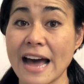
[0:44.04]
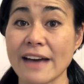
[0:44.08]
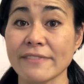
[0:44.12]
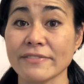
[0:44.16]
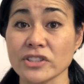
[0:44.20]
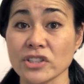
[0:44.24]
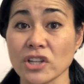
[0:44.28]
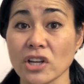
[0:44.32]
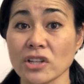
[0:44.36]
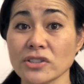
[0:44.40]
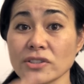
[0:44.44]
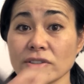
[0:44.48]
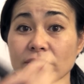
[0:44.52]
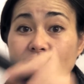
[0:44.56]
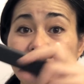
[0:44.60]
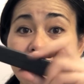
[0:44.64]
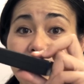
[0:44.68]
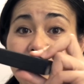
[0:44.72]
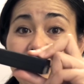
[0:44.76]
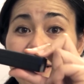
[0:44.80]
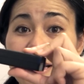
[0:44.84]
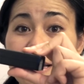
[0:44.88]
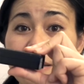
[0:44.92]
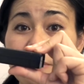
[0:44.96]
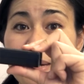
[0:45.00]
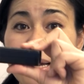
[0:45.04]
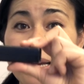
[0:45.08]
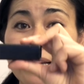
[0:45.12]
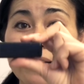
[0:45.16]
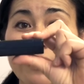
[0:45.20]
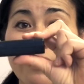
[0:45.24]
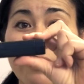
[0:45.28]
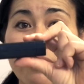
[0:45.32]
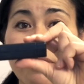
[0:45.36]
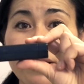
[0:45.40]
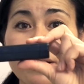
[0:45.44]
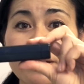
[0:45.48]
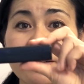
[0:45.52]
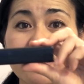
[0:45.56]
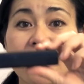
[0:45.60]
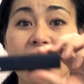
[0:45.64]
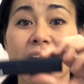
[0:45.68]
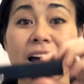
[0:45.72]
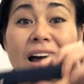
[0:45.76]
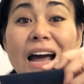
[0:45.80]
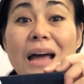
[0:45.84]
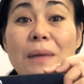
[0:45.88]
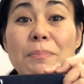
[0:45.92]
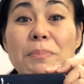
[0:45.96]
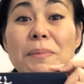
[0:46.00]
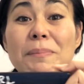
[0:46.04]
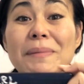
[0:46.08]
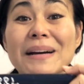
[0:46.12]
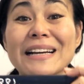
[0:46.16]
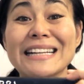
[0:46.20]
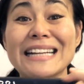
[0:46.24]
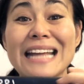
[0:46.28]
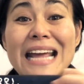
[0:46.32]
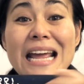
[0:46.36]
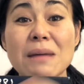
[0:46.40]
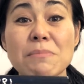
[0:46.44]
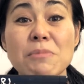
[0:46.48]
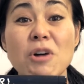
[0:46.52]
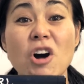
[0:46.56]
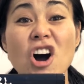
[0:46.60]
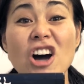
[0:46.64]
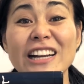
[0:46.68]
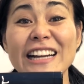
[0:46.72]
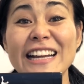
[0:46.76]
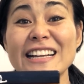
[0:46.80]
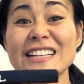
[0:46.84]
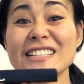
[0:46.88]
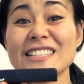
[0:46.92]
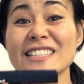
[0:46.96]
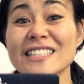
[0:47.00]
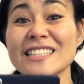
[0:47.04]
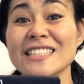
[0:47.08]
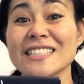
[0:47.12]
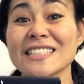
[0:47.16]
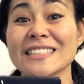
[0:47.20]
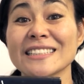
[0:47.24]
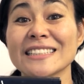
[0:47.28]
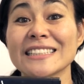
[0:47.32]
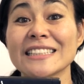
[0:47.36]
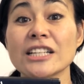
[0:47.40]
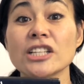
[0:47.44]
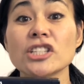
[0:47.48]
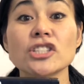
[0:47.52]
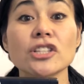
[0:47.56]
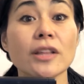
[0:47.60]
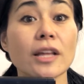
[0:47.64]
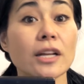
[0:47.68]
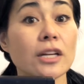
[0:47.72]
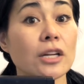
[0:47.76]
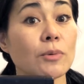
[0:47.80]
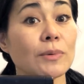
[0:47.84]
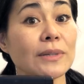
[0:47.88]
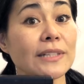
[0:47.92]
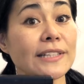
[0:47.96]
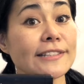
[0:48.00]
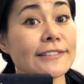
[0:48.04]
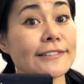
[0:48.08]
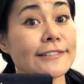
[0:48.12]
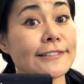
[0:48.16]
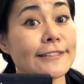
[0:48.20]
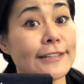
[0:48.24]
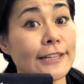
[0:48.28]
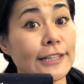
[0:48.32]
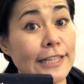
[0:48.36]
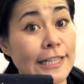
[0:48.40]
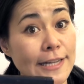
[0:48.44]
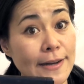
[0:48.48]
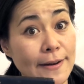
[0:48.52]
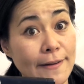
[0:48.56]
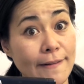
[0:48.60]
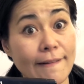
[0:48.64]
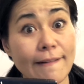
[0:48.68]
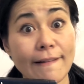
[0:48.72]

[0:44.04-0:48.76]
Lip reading: It's also very lightweight and thin. I put my name on it so that no one can steal it.